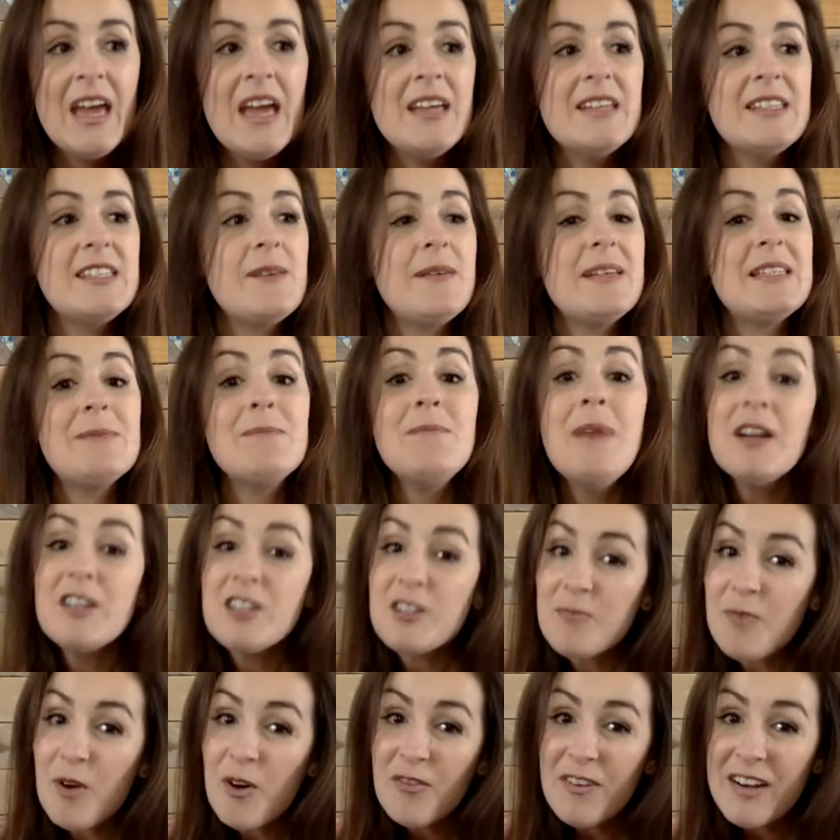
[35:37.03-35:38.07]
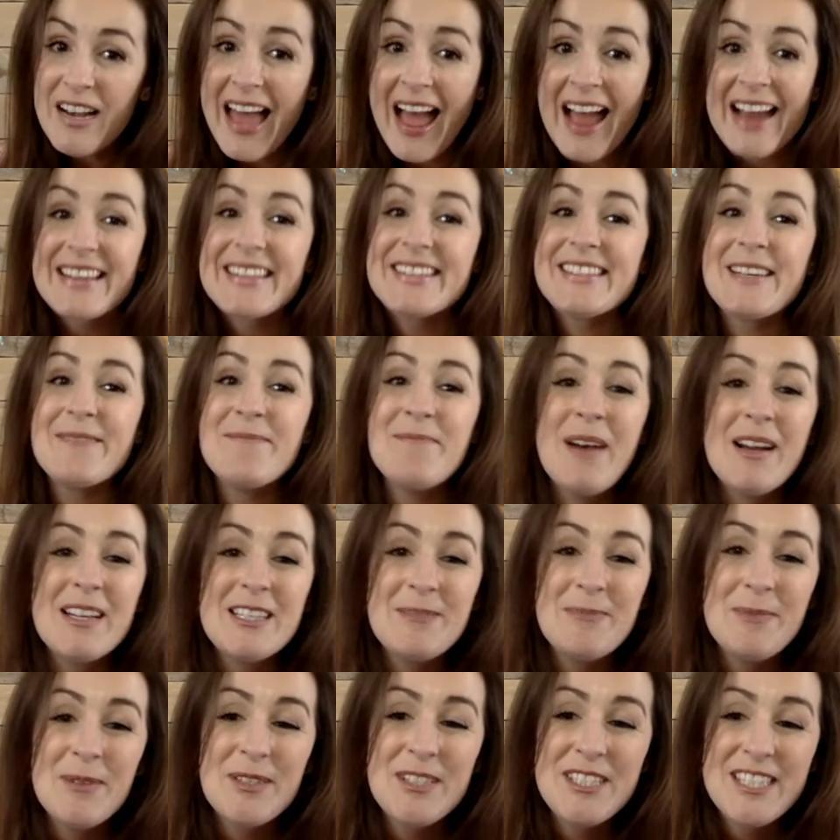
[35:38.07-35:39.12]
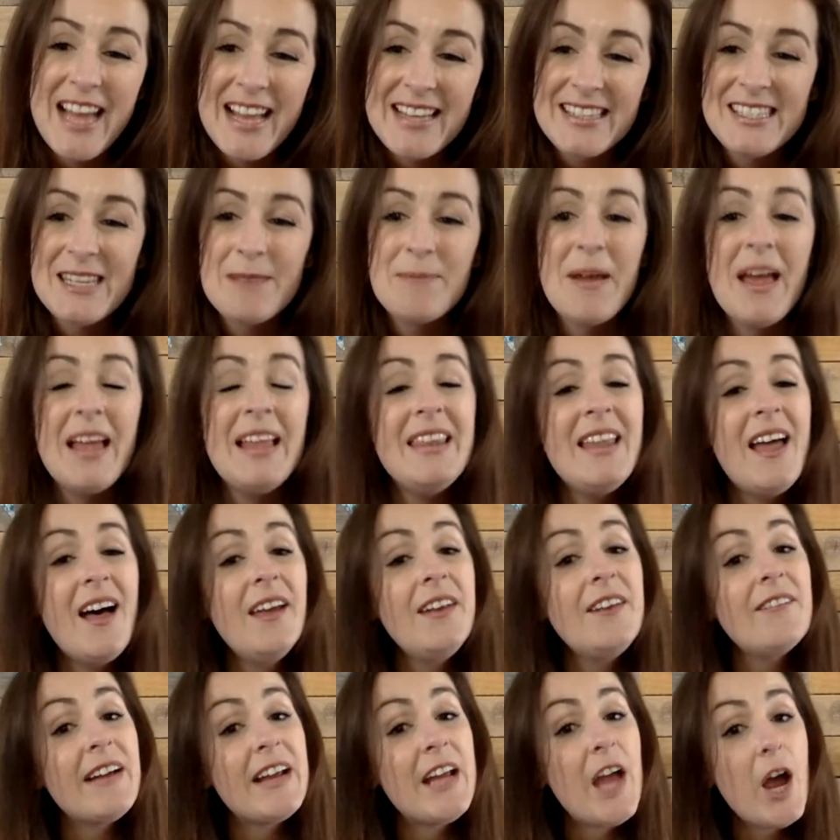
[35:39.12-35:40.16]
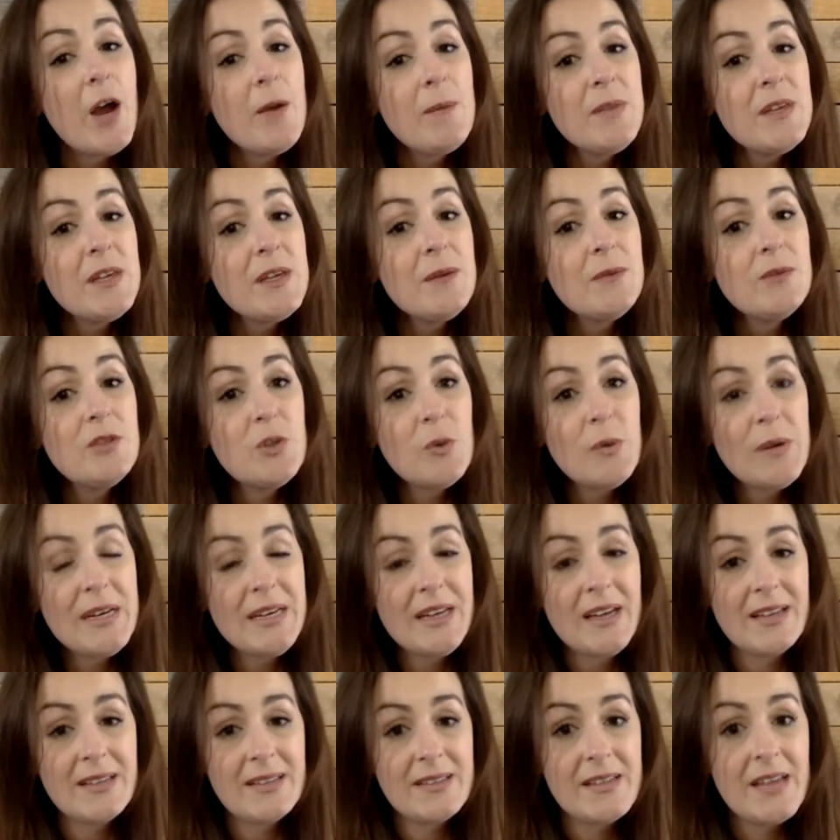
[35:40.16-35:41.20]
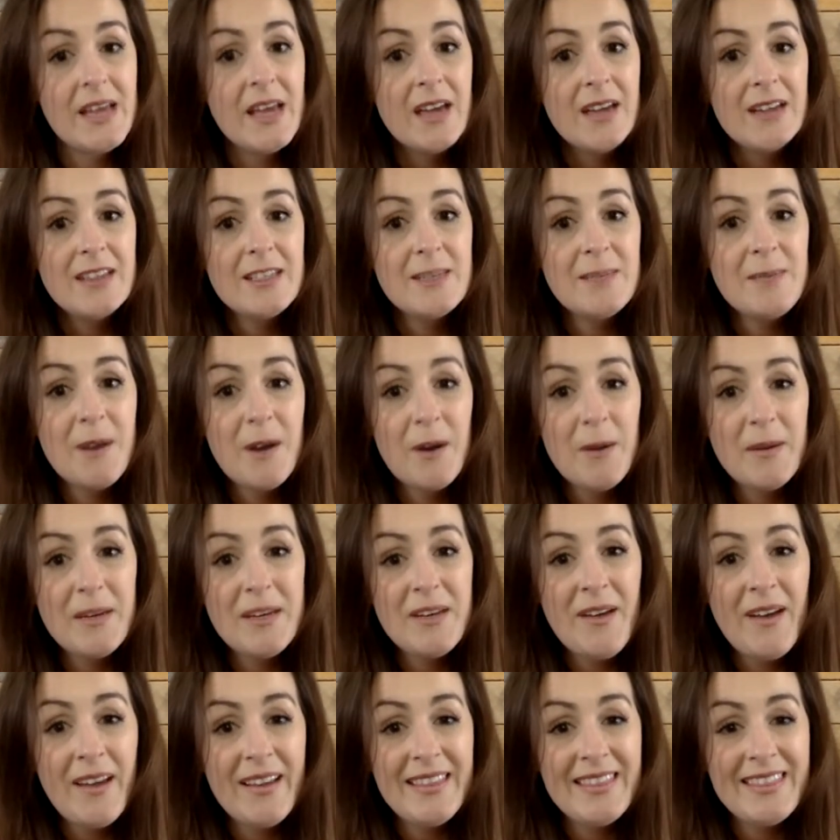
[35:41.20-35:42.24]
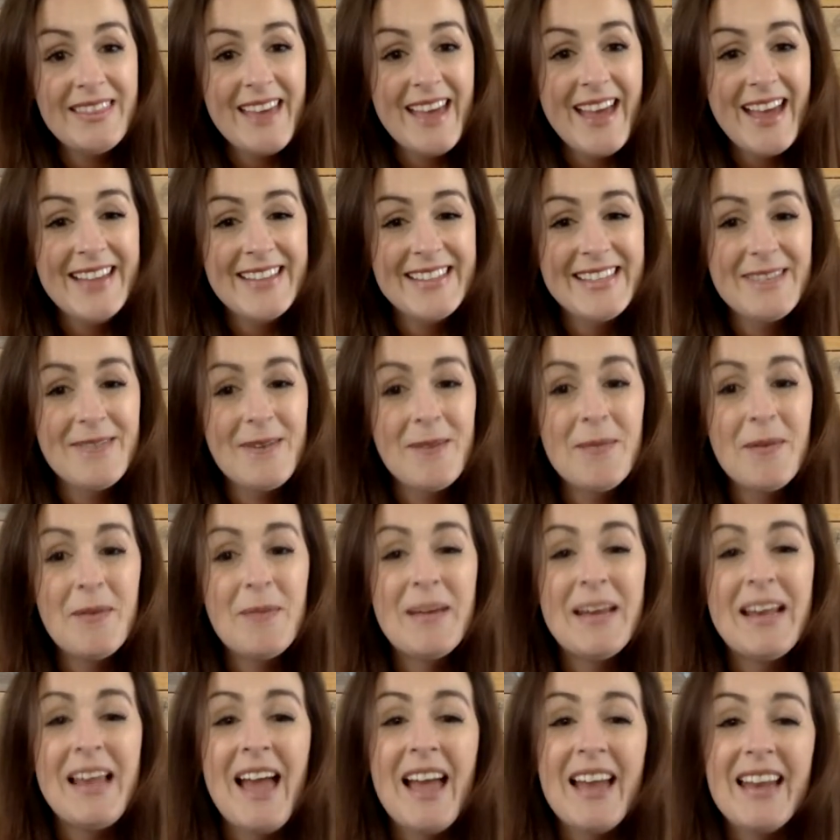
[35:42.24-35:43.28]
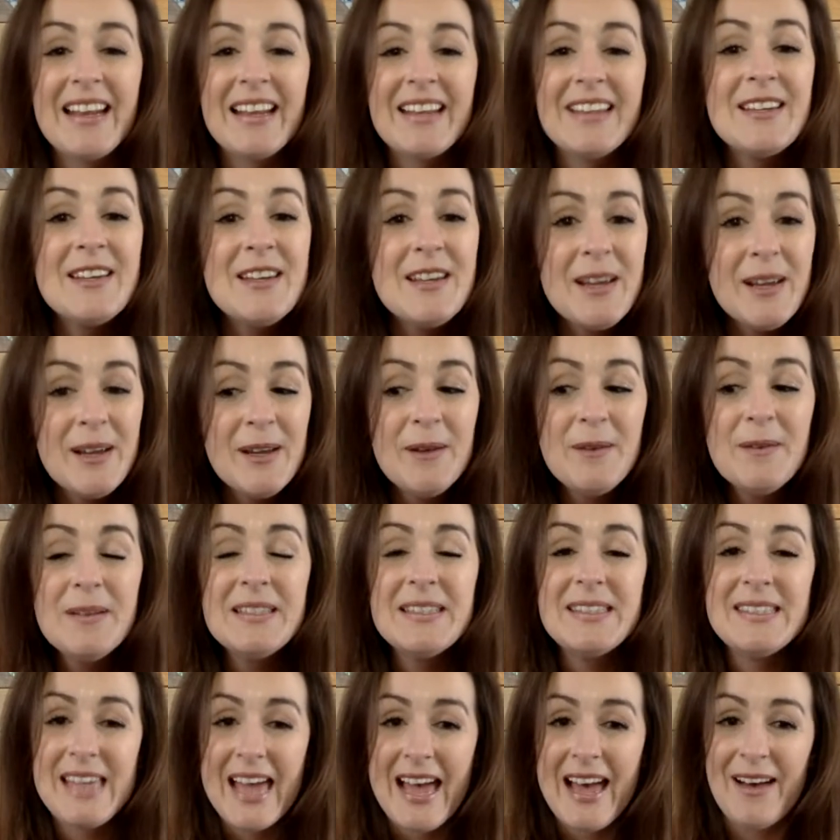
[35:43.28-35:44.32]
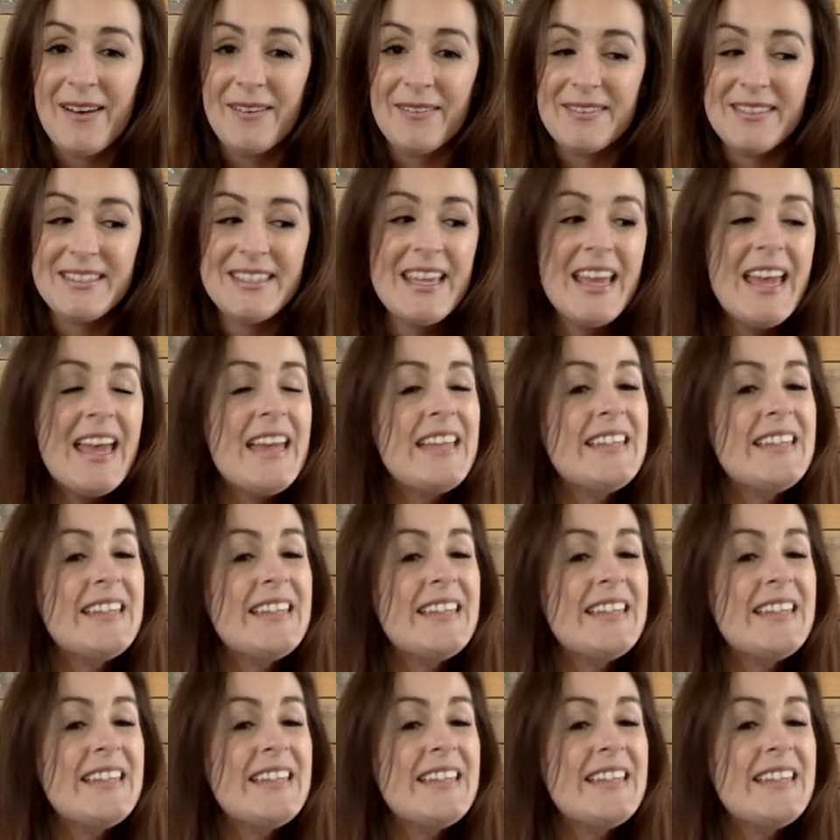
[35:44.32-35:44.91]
So it's much more relaxed and much more chatty. But Alana, I hope that you join us tomorrow at 9:30 when we'll be learning a new sound.